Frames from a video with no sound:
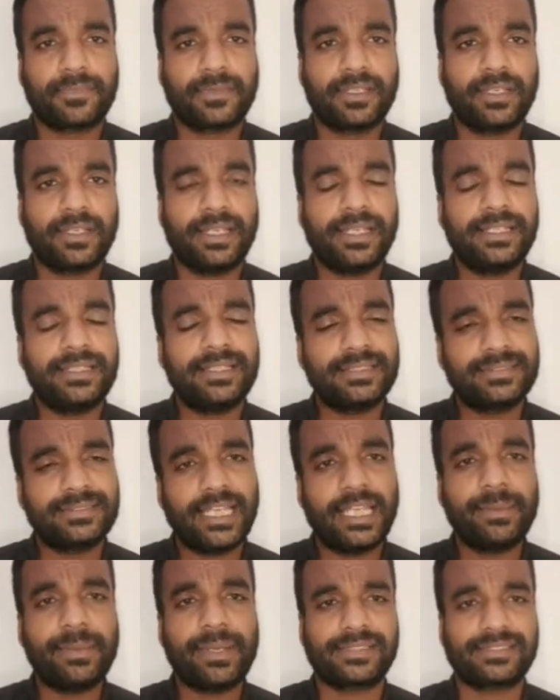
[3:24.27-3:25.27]
in the
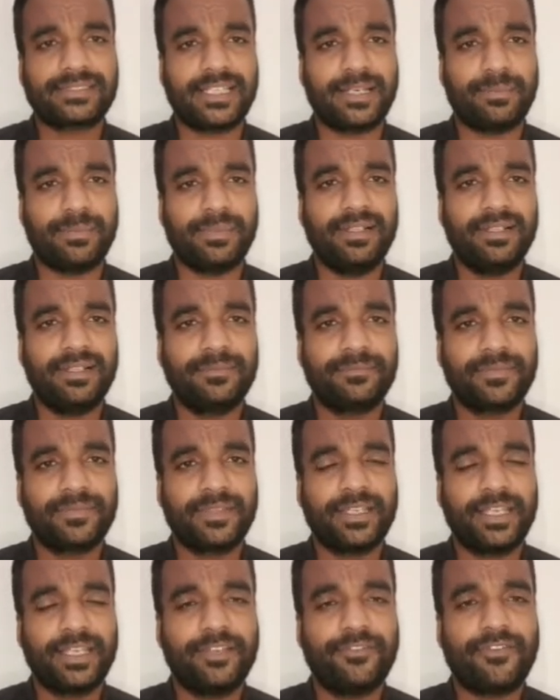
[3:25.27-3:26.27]
same example,
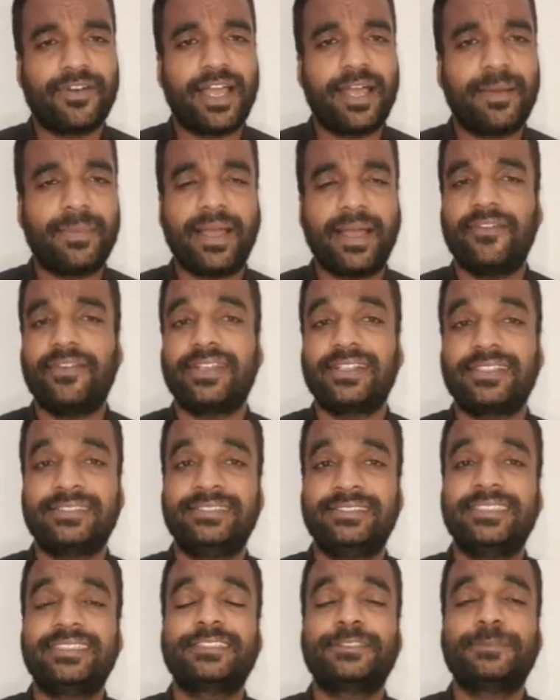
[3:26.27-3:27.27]
if I am having
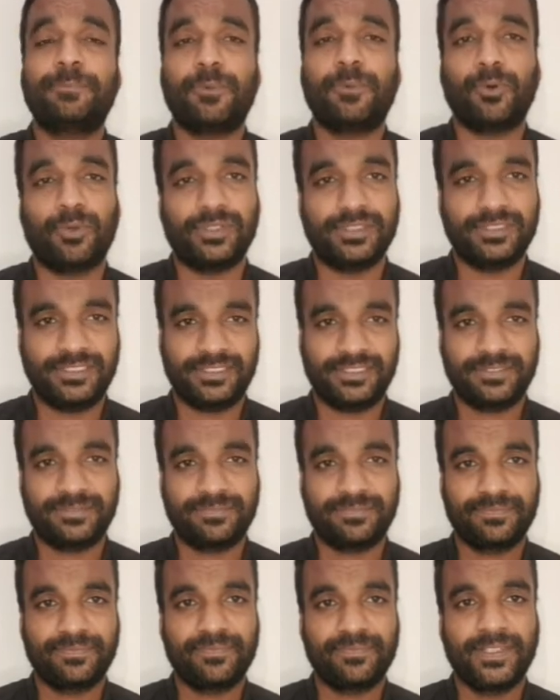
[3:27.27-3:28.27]
6 poles,
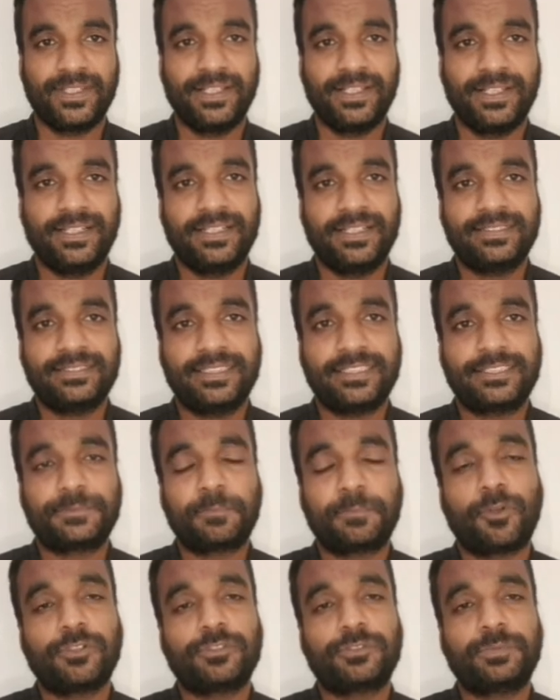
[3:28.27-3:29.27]
6
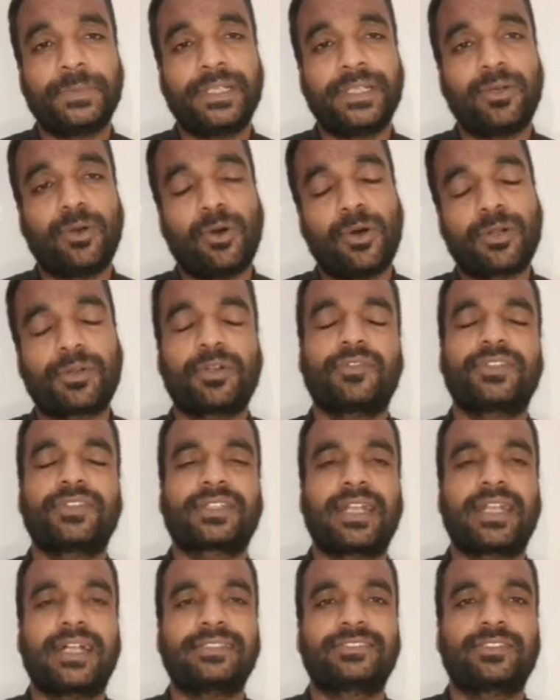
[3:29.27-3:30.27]
poles mean order of the
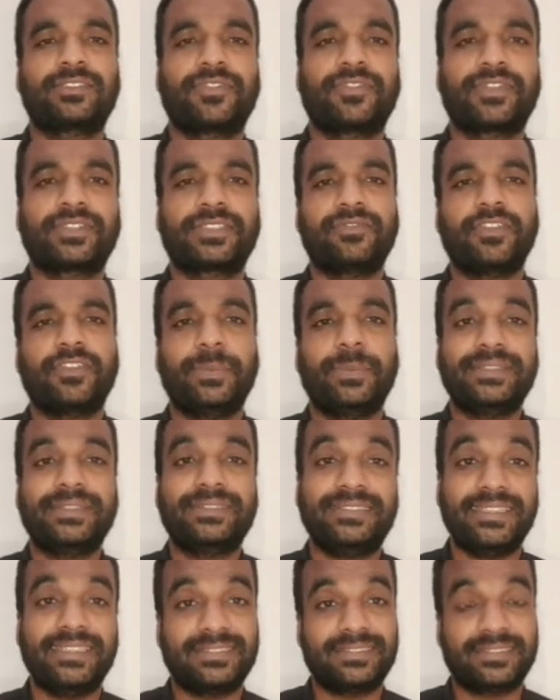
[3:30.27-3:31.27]
transfer function will be
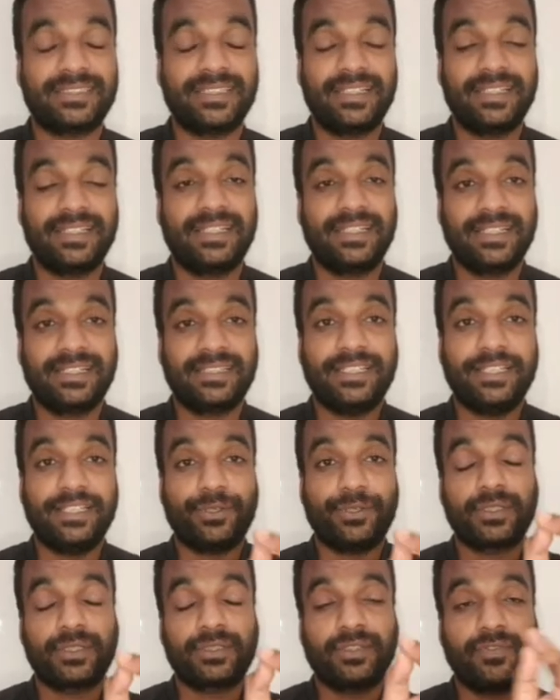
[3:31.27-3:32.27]
6. The
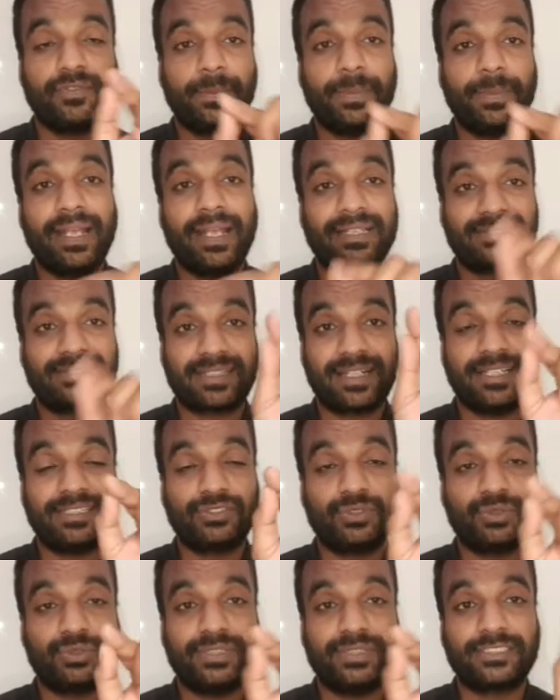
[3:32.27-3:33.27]
equation will be s
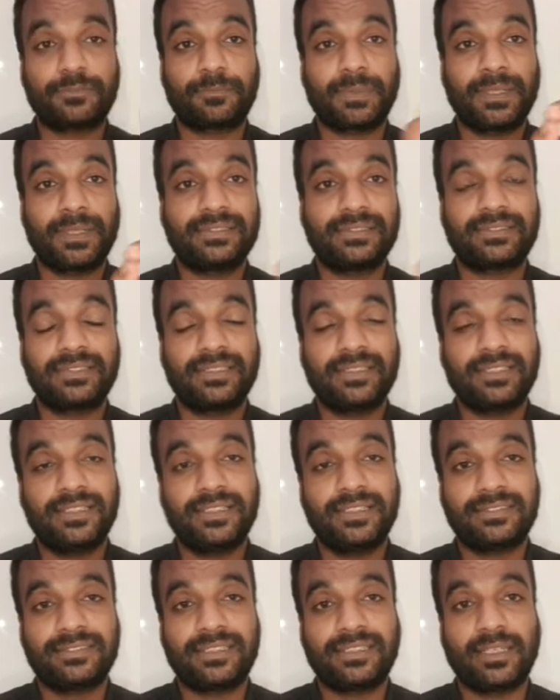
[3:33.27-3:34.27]
raised to 6 plus
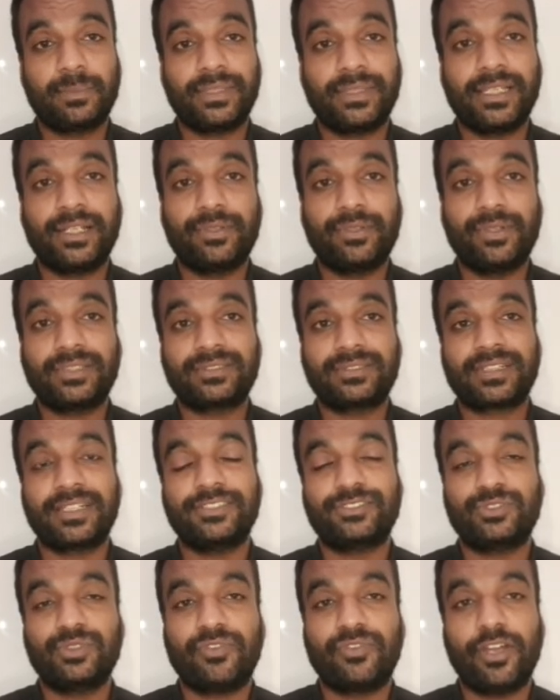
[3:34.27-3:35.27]
something into s
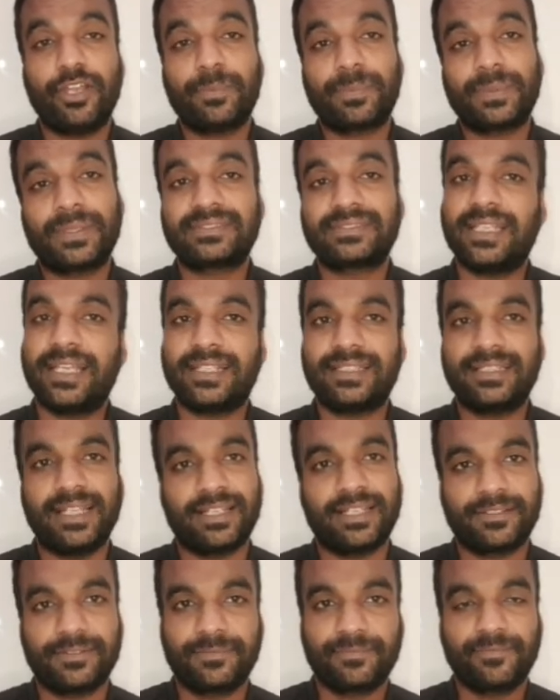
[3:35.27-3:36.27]
raised to 5 plus, like
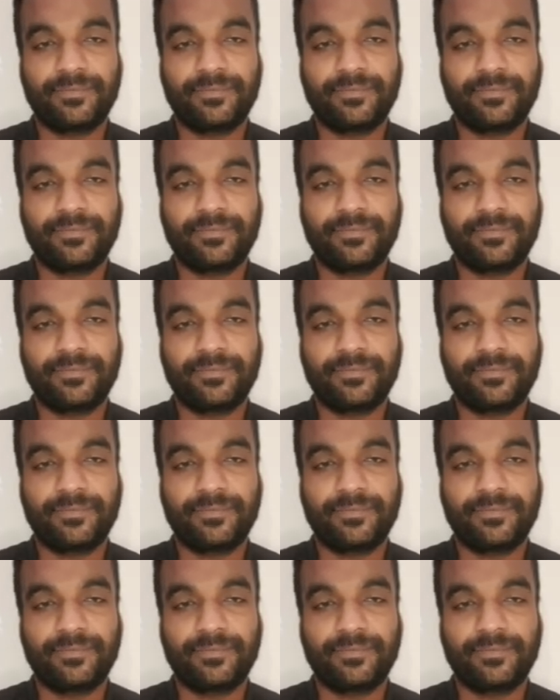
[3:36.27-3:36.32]
that.